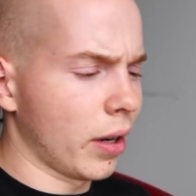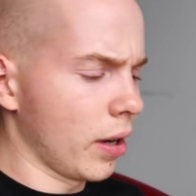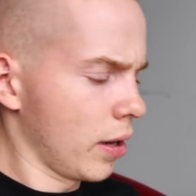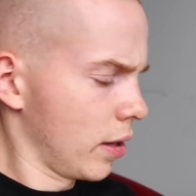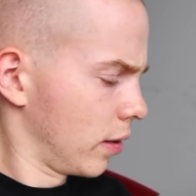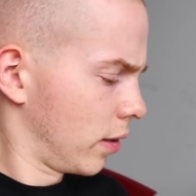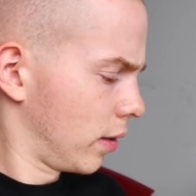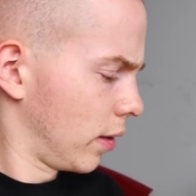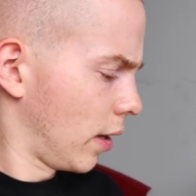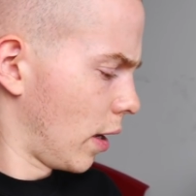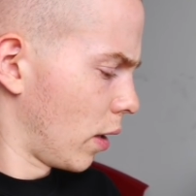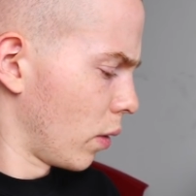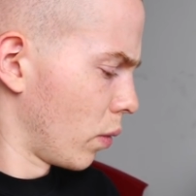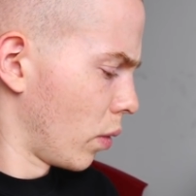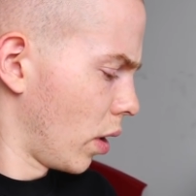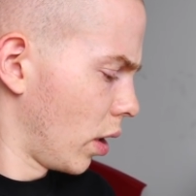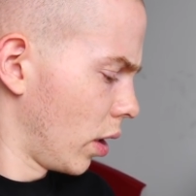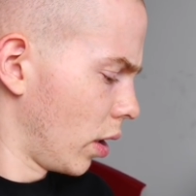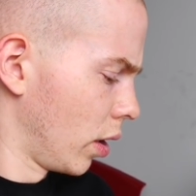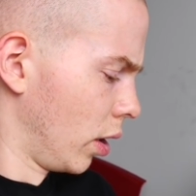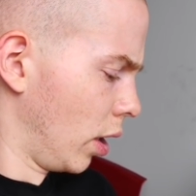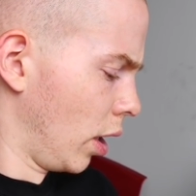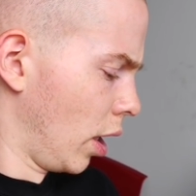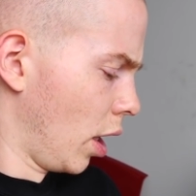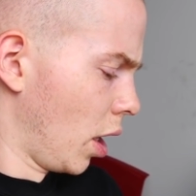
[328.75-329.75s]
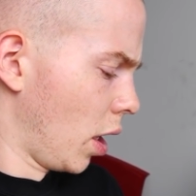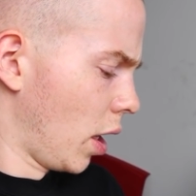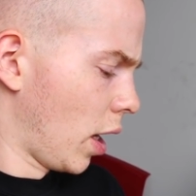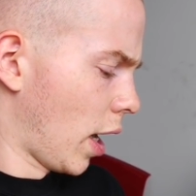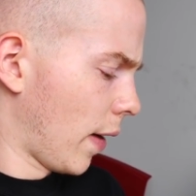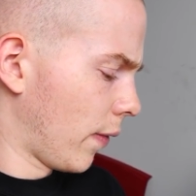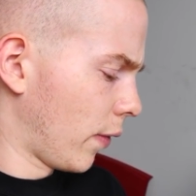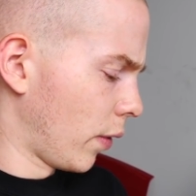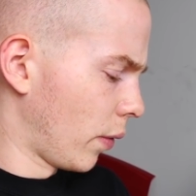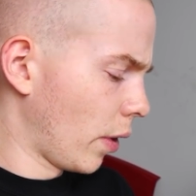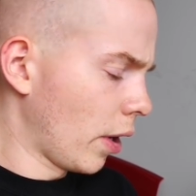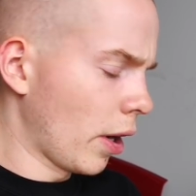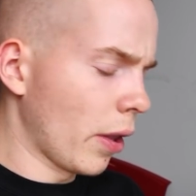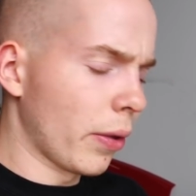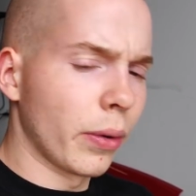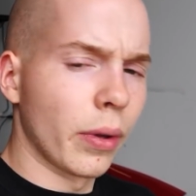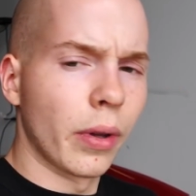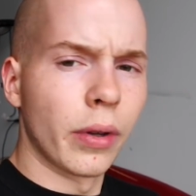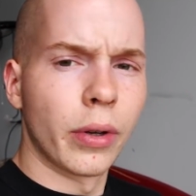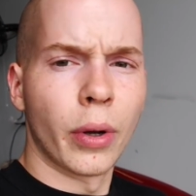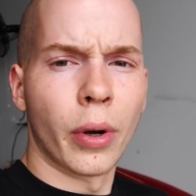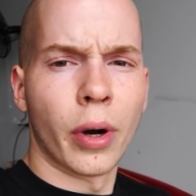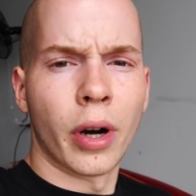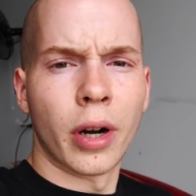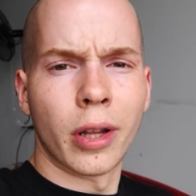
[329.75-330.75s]
because I don't wanna have to run it through
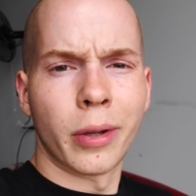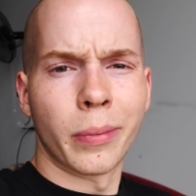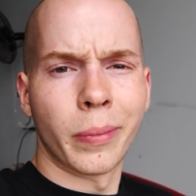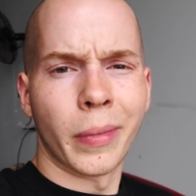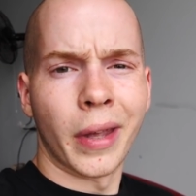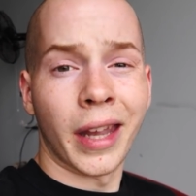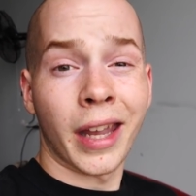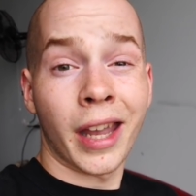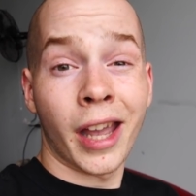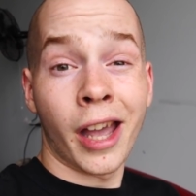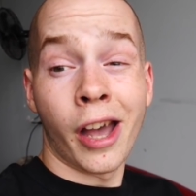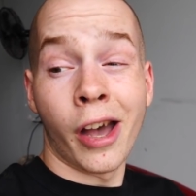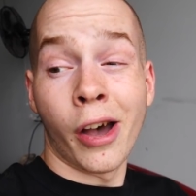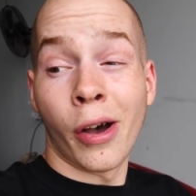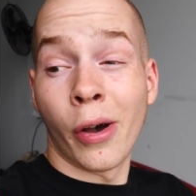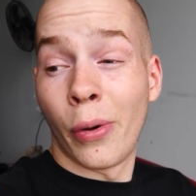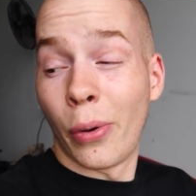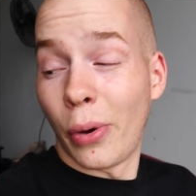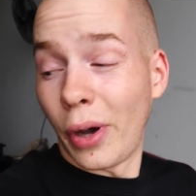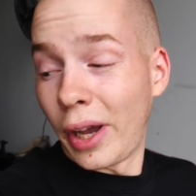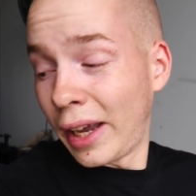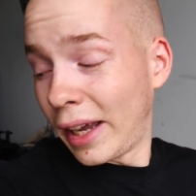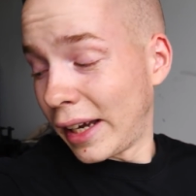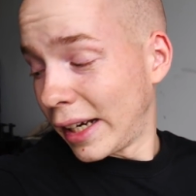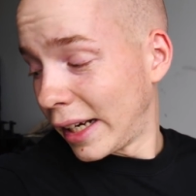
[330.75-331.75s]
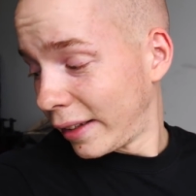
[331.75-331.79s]
the door and then like, oh wait,